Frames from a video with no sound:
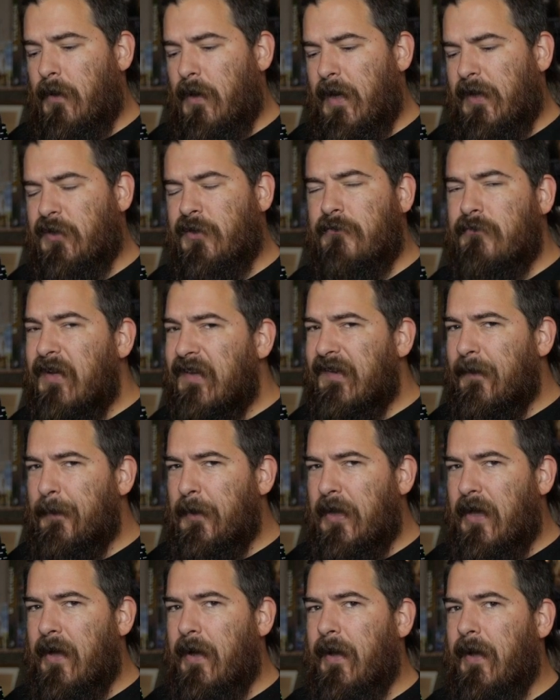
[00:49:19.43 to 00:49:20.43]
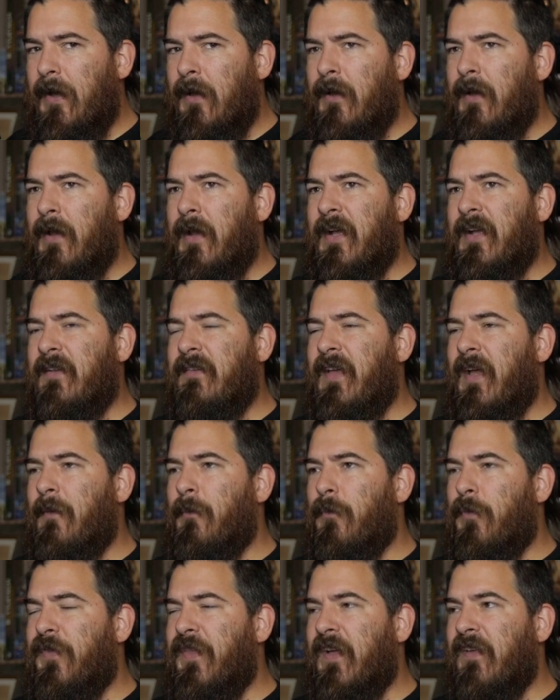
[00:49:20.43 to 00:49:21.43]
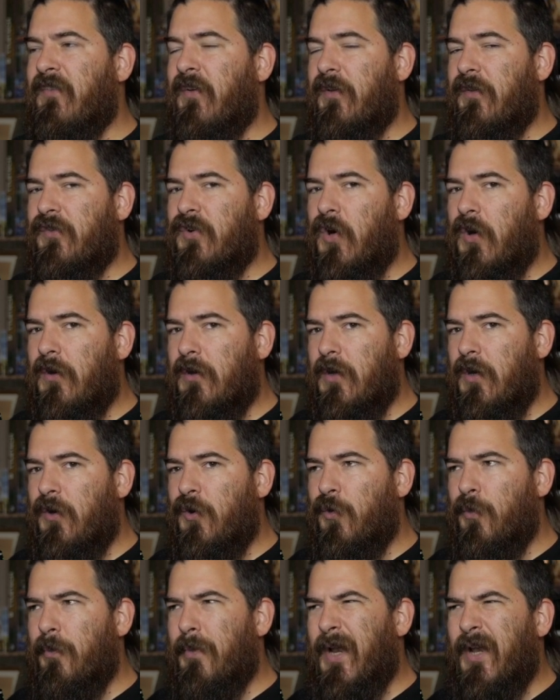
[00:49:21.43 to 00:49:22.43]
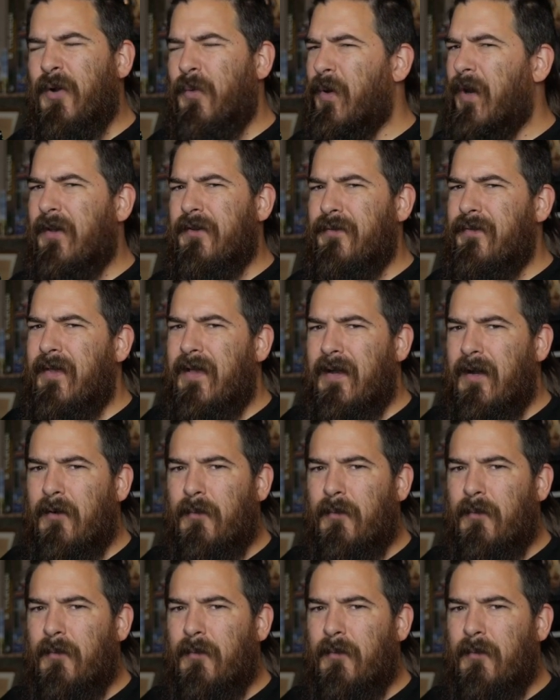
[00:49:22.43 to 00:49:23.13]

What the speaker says: I could resupply, and I could take things on as cargo, but I don't want to do that.